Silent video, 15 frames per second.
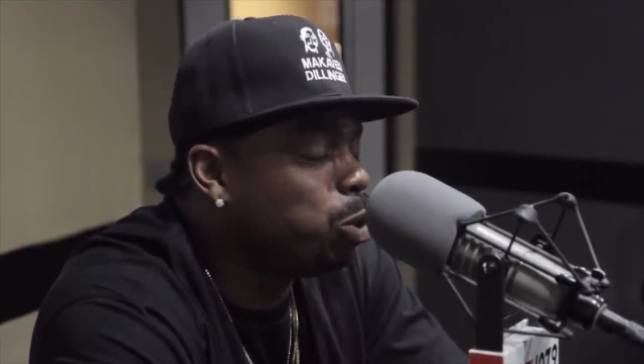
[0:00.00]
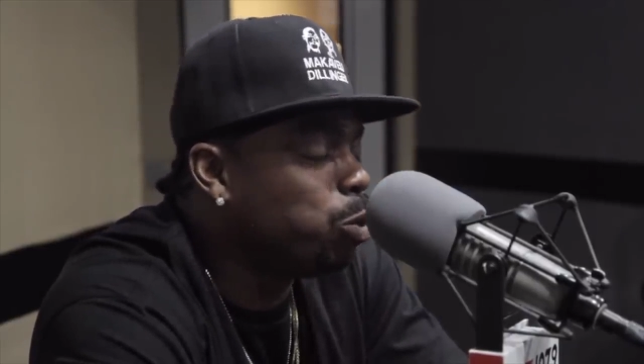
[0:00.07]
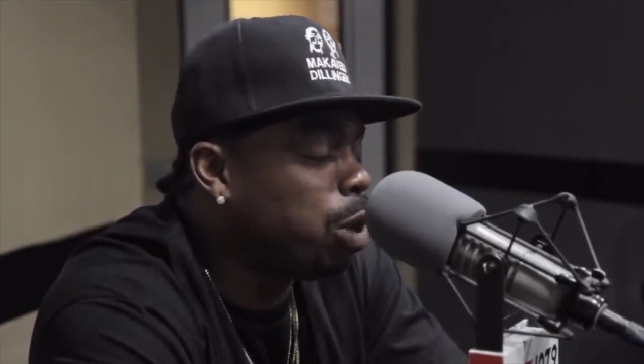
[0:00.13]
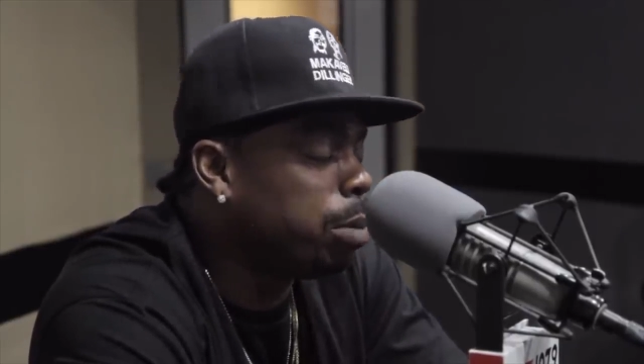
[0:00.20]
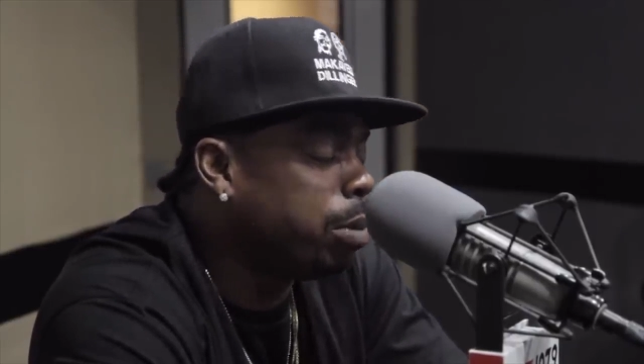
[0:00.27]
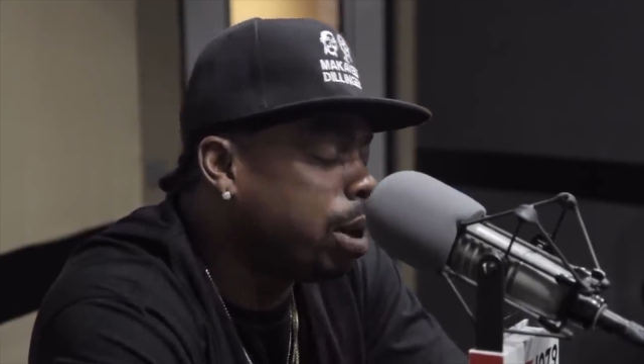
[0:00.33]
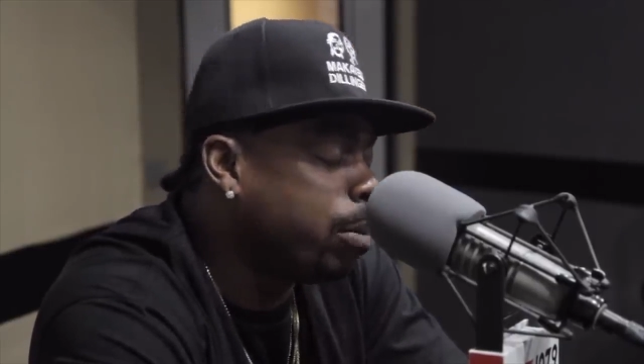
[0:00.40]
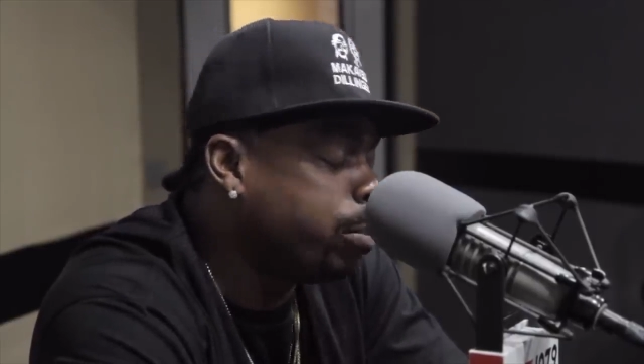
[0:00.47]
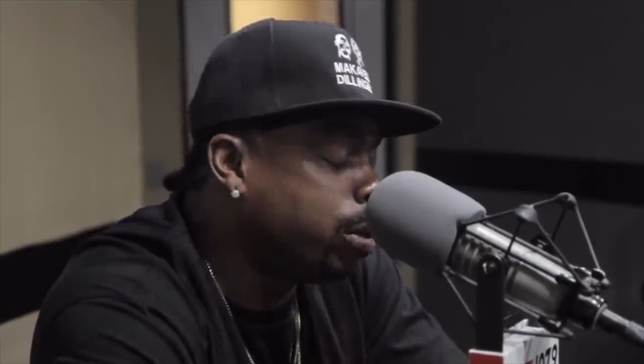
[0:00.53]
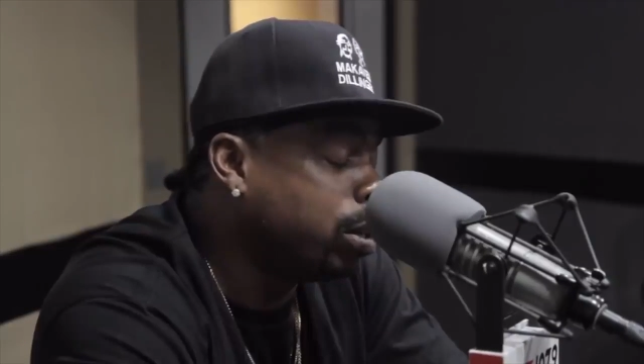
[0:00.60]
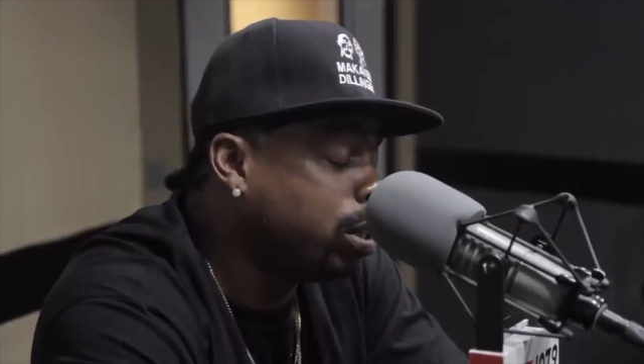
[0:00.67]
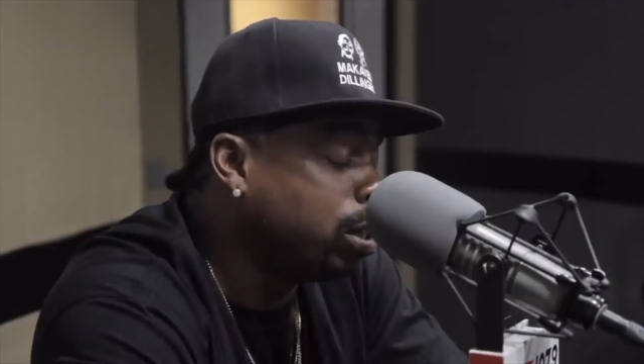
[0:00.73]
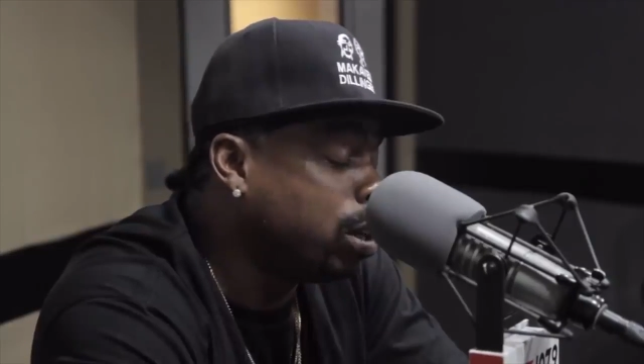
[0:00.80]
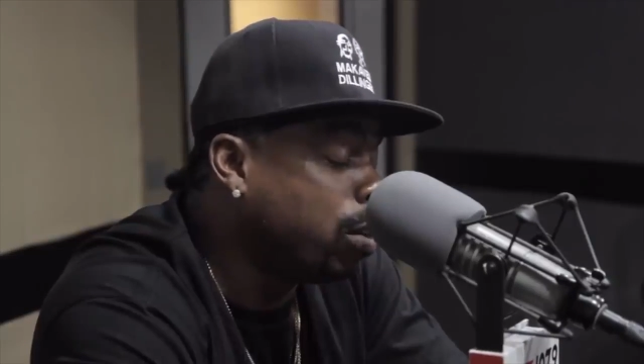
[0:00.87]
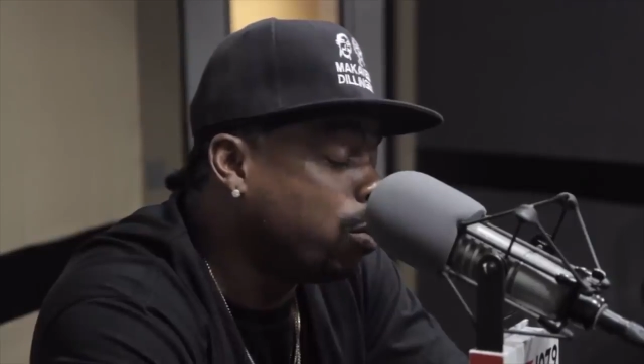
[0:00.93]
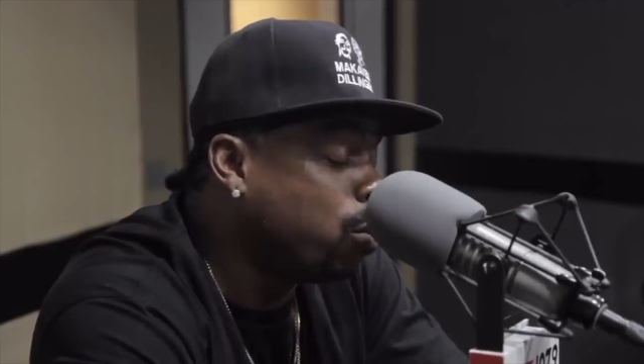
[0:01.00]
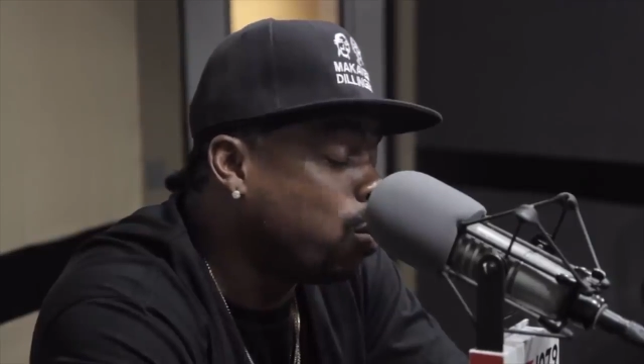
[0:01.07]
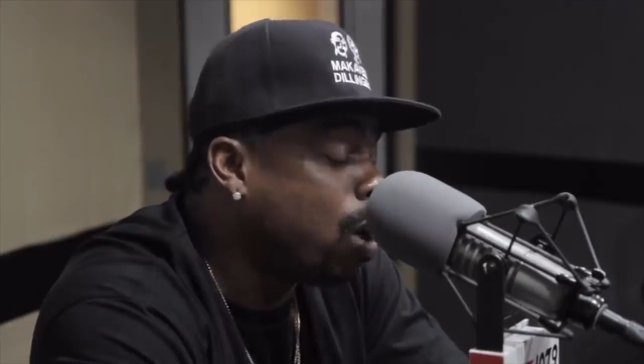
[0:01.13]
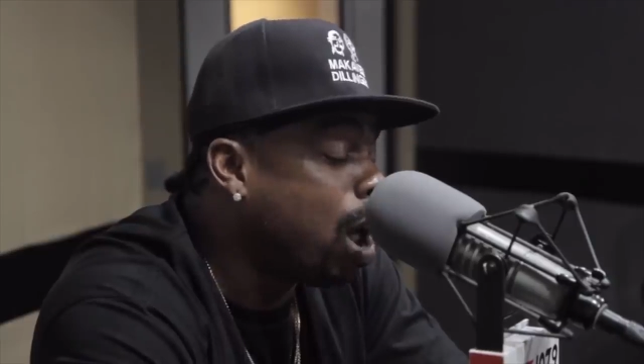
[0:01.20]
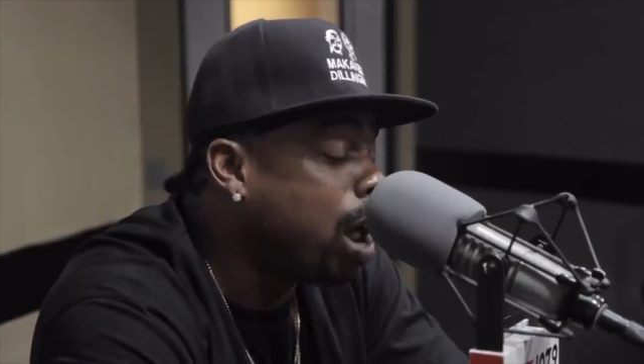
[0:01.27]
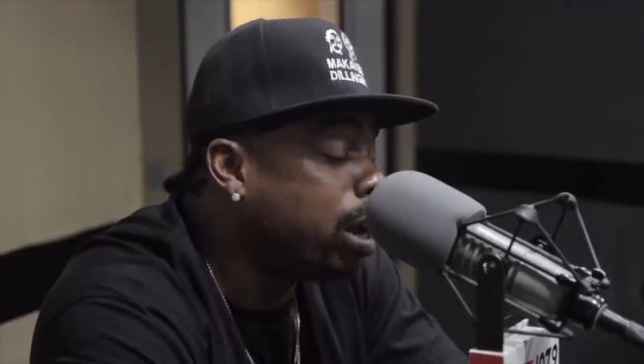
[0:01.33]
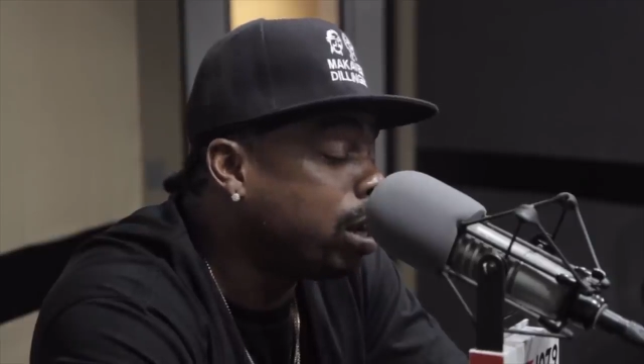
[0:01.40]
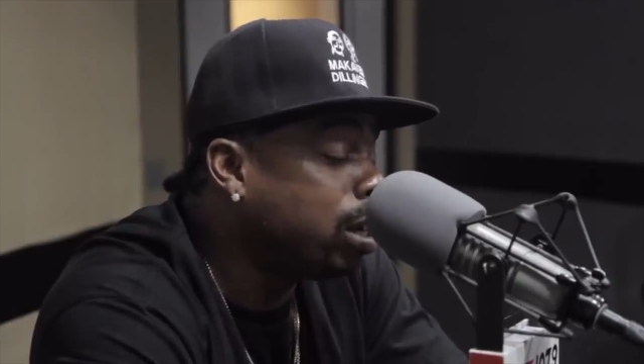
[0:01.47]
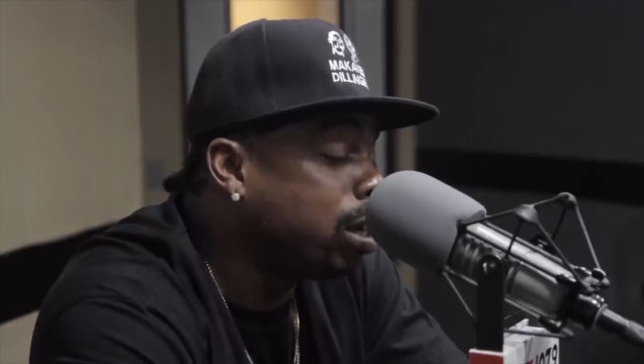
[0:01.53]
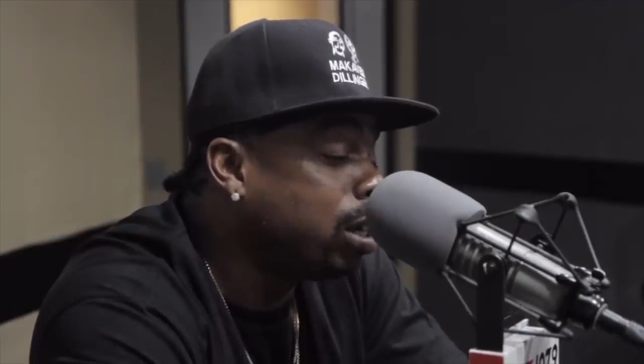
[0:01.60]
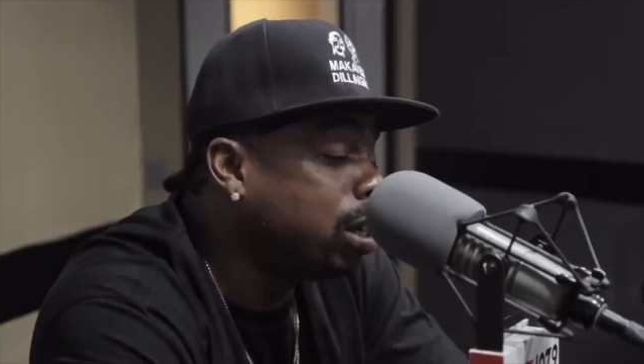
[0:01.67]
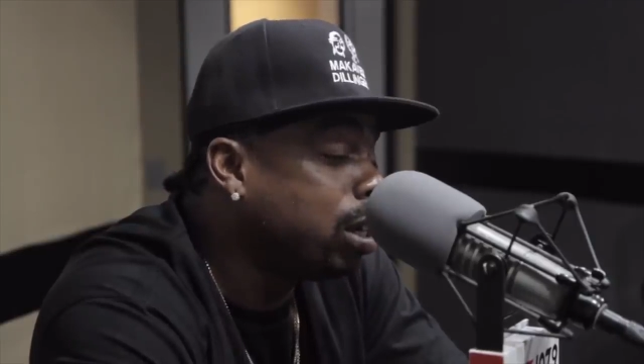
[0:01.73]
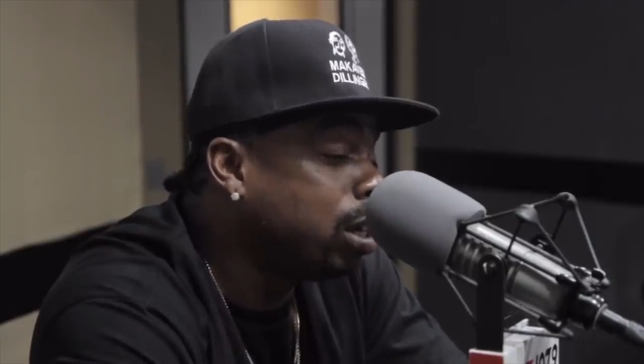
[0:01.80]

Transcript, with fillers: dropped Ambitionz Az a Ridah